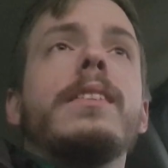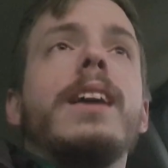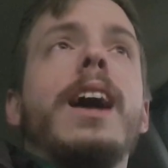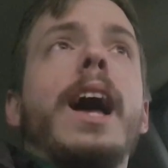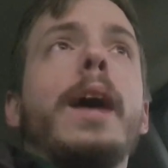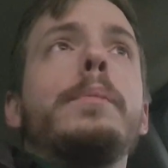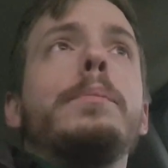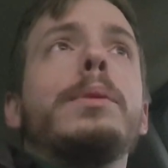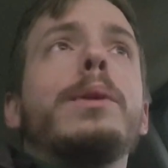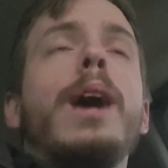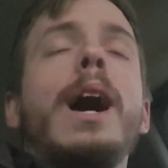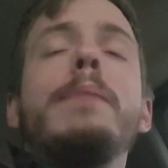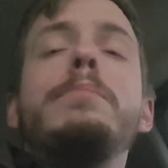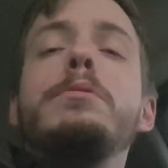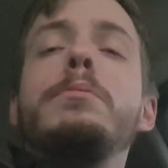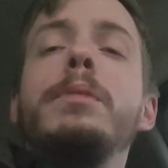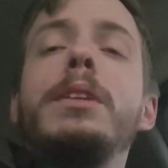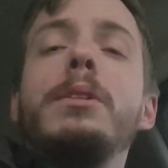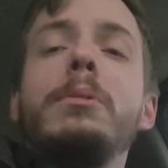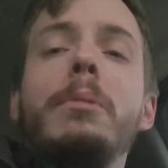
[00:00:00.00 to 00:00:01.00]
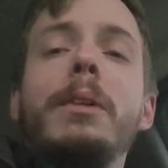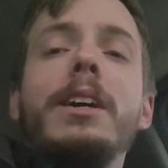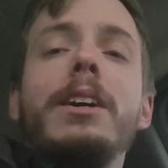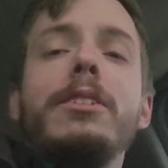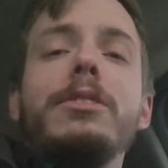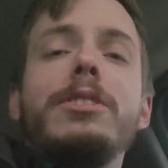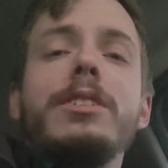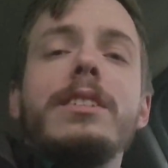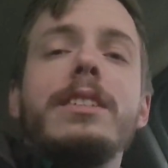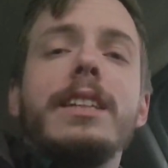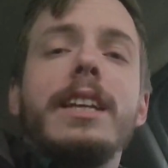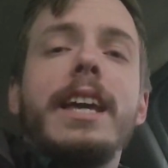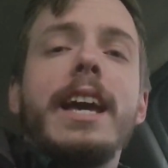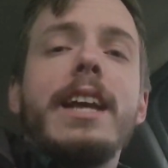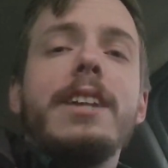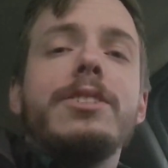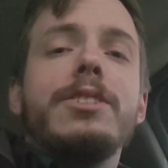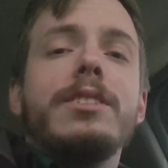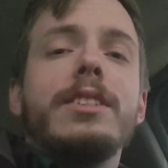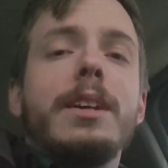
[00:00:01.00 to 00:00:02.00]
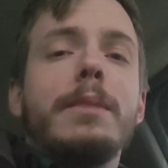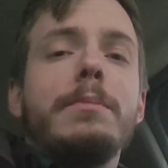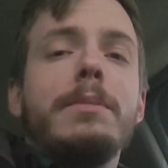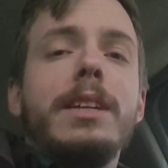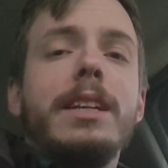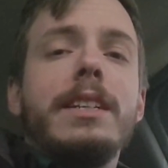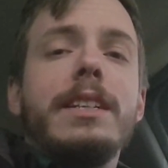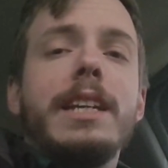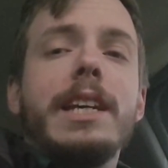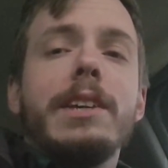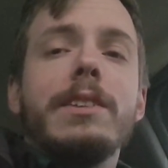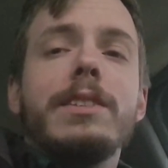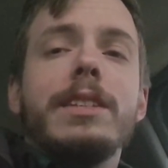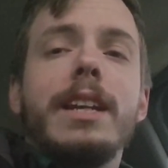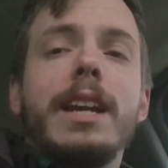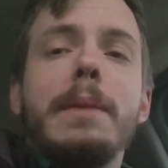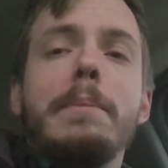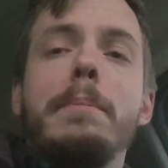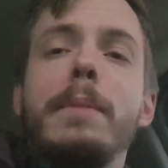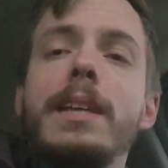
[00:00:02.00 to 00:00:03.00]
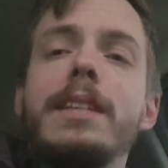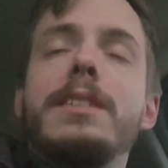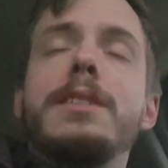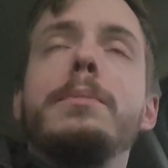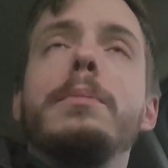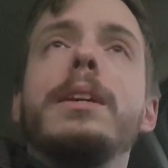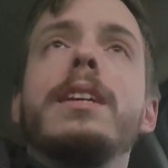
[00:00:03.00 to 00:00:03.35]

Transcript: I probably will, just to catch some details that I missed,